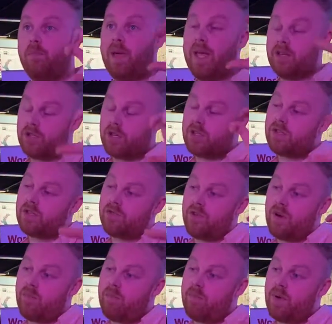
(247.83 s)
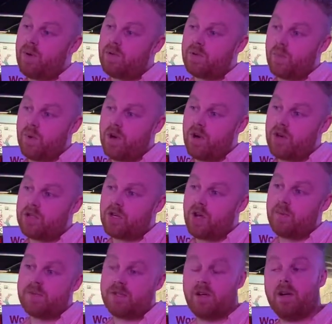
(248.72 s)
pictures from those
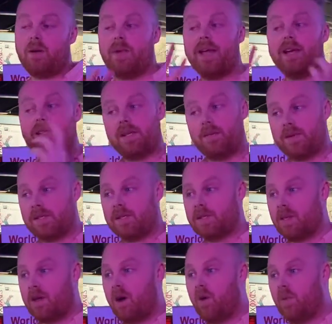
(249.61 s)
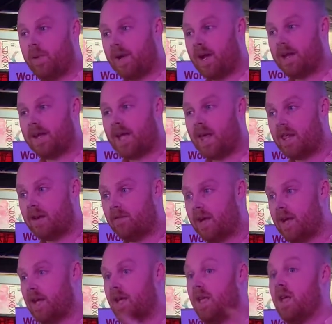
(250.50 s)
workshops are going to be exhibited at the Open Eye
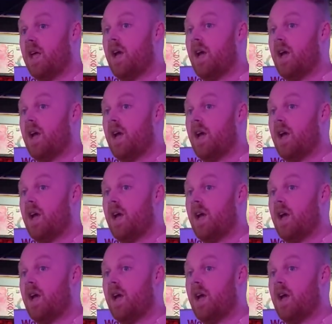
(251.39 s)
Gallery